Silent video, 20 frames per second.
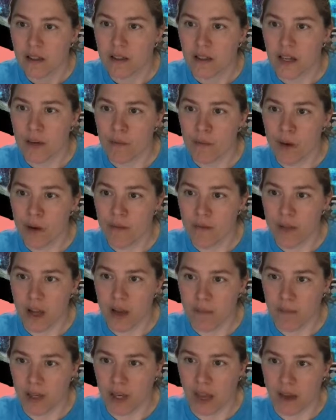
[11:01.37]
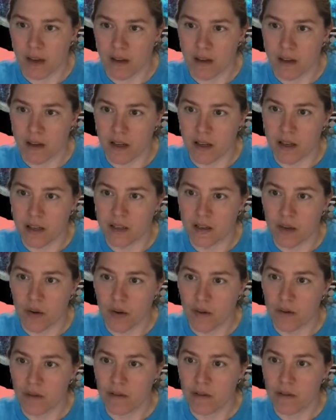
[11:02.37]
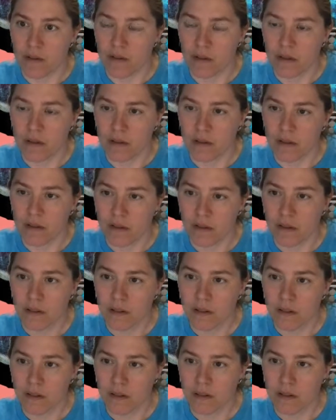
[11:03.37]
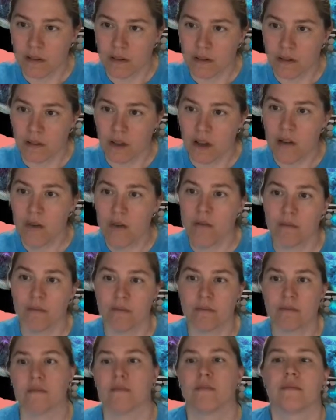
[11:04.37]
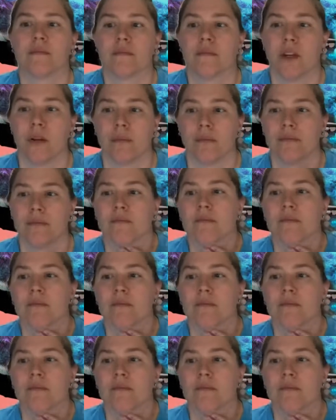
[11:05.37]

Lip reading: It won't let me edit it. So, oh, no.